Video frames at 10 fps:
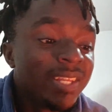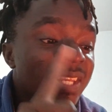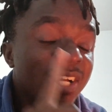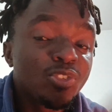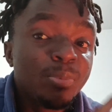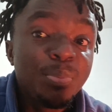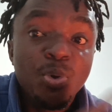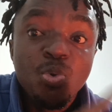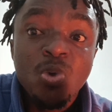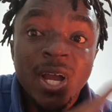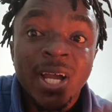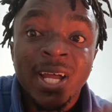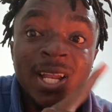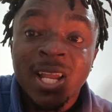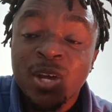There are some people who are
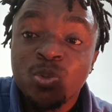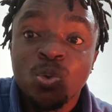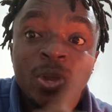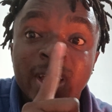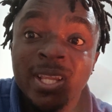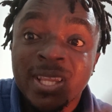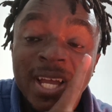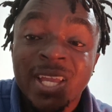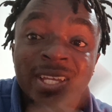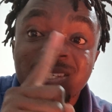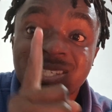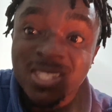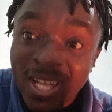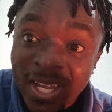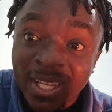allowed to enter
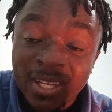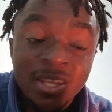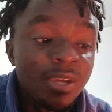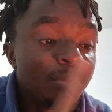inside,